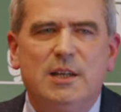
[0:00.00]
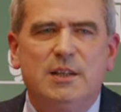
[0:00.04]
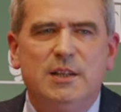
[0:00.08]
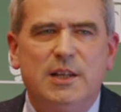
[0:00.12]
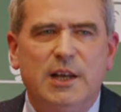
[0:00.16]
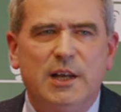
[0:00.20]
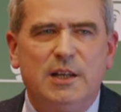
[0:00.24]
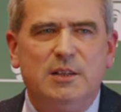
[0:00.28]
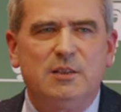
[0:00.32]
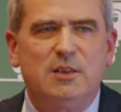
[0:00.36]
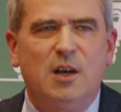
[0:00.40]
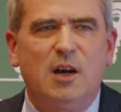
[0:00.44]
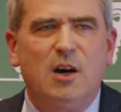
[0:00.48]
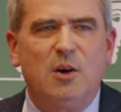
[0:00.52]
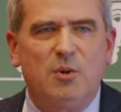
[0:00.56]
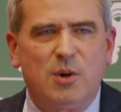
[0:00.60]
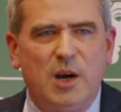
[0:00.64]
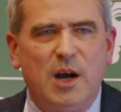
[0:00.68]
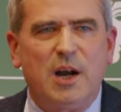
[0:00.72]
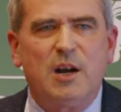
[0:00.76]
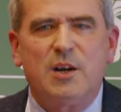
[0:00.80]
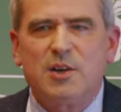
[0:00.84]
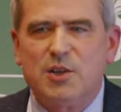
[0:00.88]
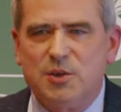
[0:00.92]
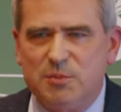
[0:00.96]
then our
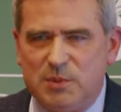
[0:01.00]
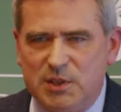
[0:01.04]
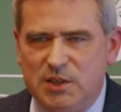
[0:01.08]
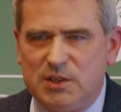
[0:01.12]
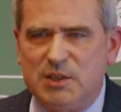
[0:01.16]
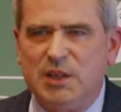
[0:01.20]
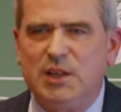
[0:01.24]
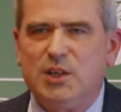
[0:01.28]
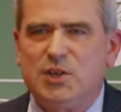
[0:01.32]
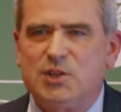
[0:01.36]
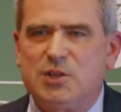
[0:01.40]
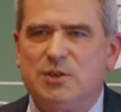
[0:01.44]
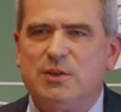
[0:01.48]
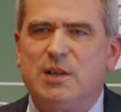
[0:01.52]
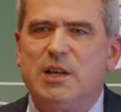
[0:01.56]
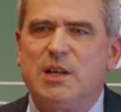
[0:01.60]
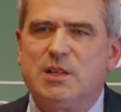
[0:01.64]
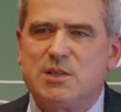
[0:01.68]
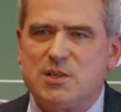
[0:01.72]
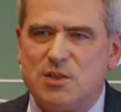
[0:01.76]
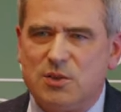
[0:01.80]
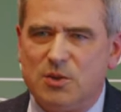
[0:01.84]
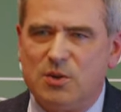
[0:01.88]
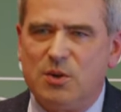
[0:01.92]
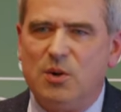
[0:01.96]
argumentation
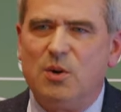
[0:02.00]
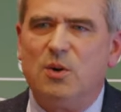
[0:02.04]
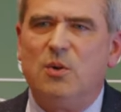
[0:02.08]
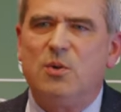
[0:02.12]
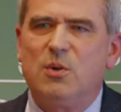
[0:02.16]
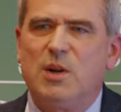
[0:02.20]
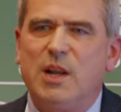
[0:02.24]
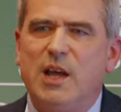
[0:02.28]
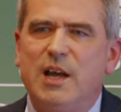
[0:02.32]
has to go